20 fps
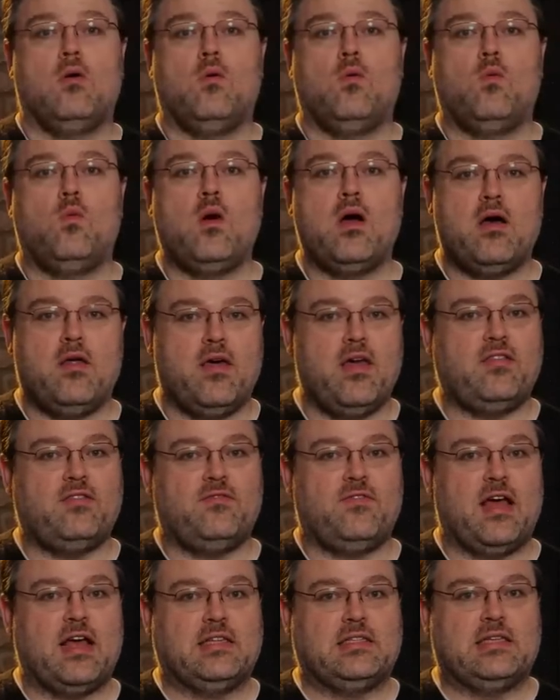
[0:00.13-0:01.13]
Well, that's
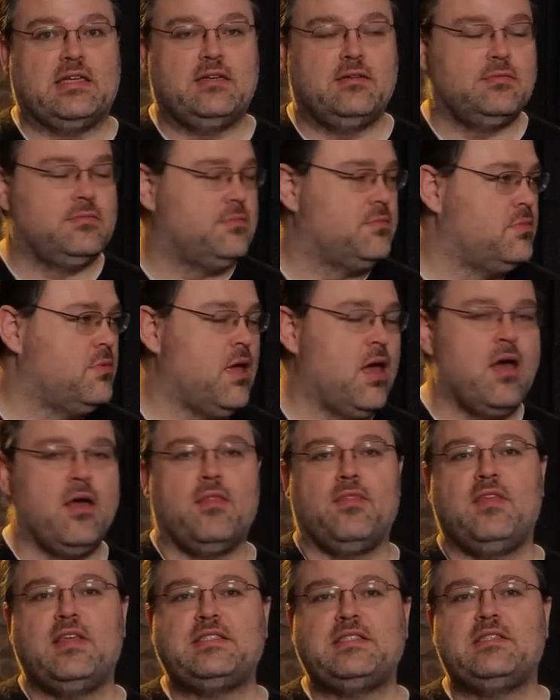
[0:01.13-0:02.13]
fancy.
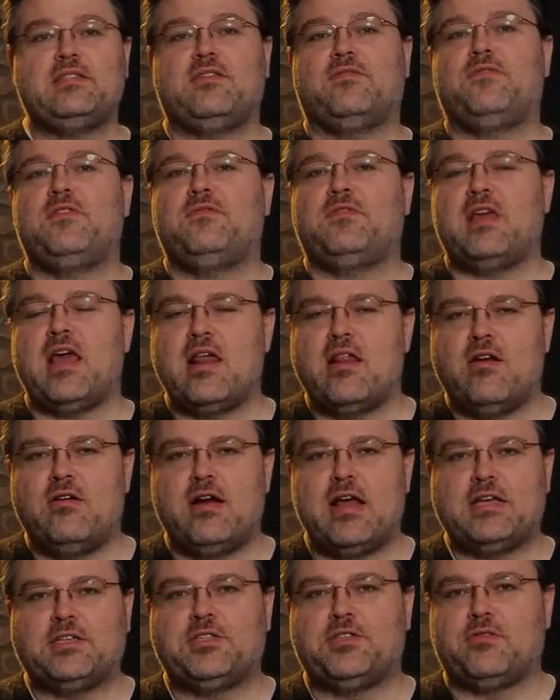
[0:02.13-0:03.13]
This is the
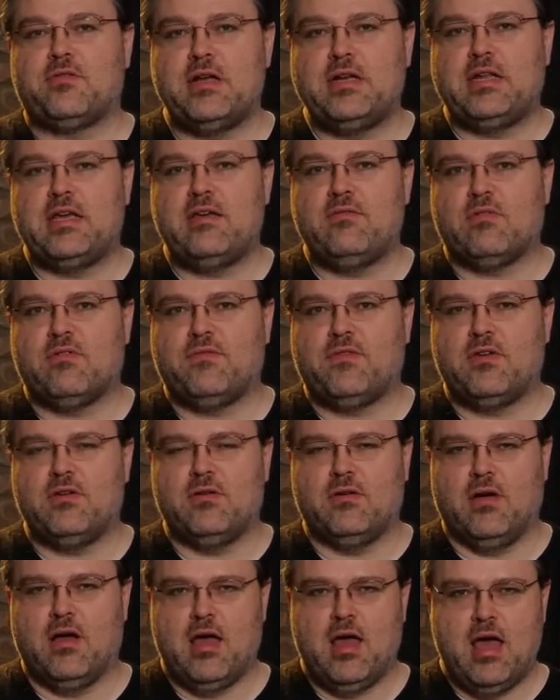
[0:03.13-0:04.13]
5800X 3D
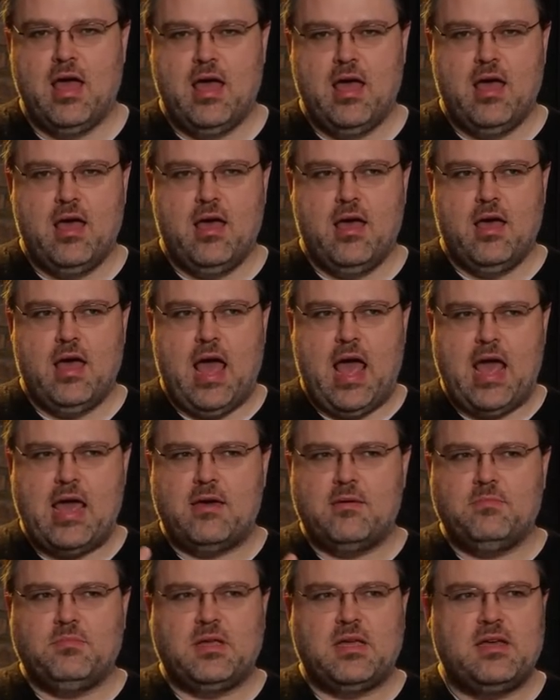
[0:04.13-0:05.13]
review.
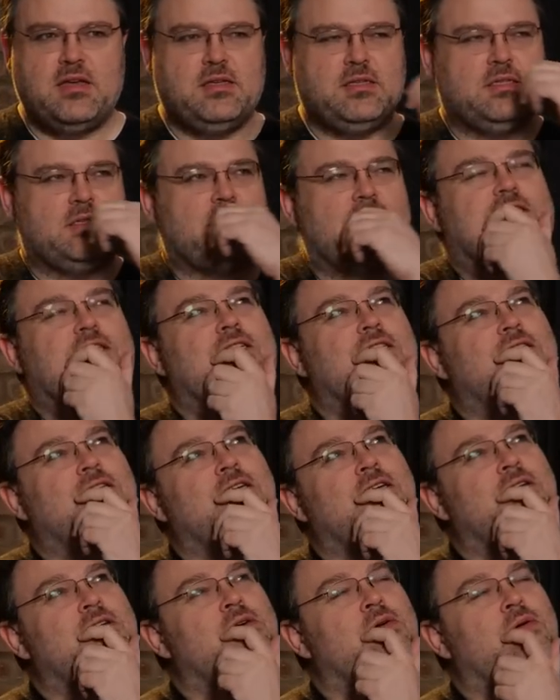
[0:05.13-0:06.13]
AMD's
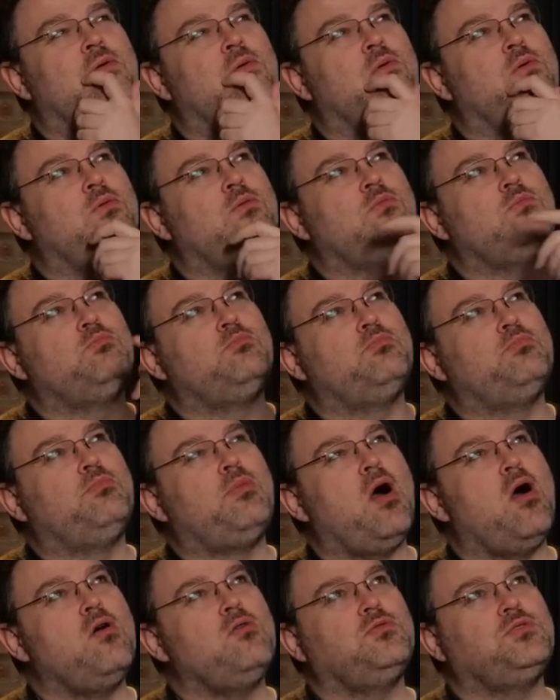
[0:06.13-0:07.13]

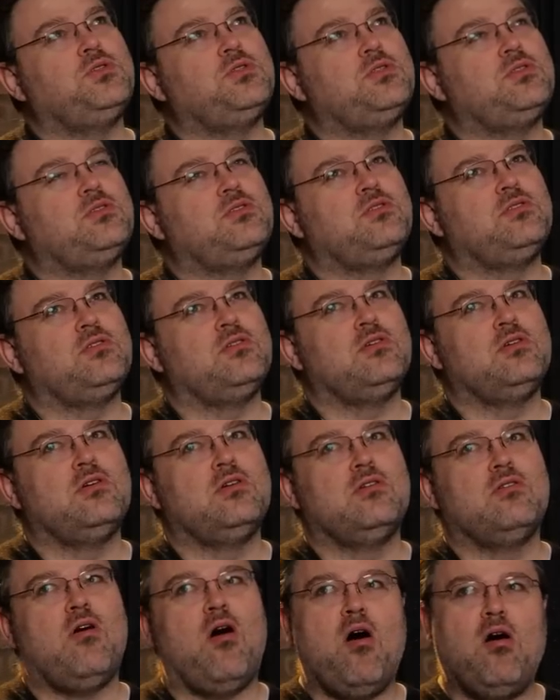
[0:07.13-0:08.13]
post
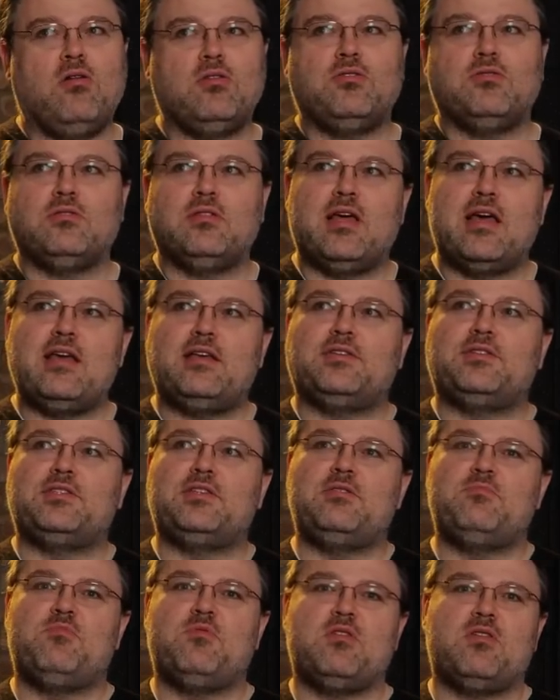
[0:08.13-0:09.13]
Alder Lake
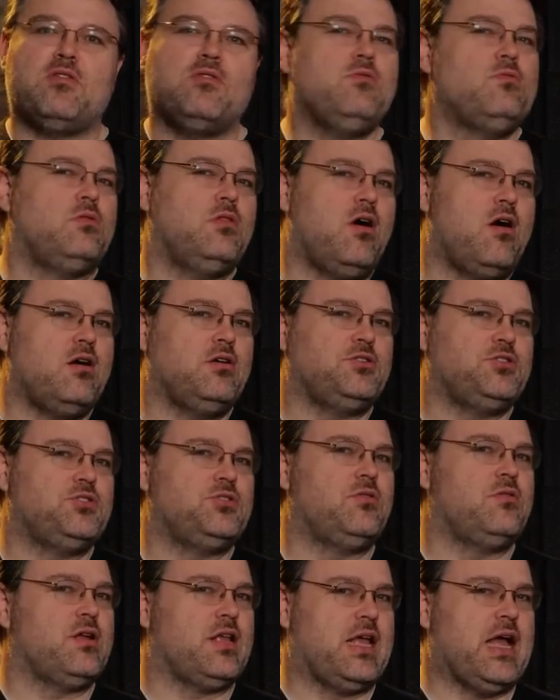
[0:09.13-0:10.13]
CPU launch,
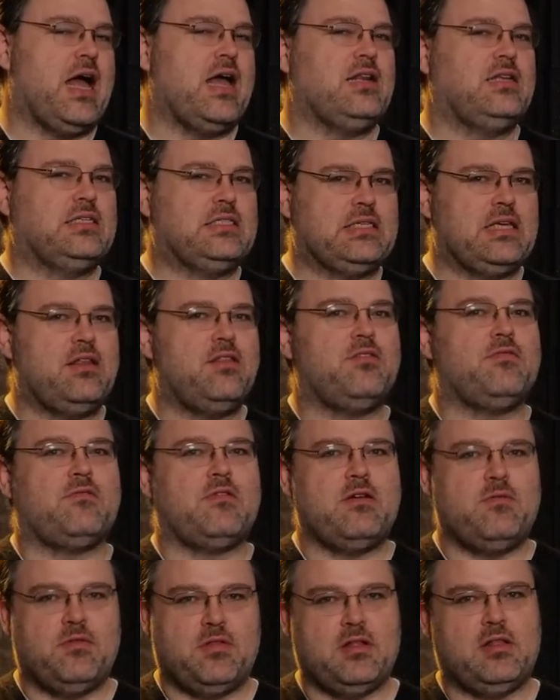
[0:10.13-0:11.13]
sort of kind of Zen
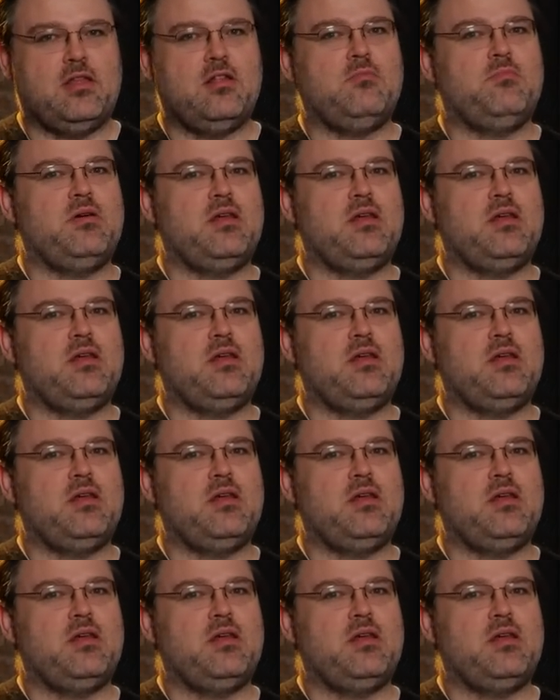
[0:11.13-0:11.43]
3 with a little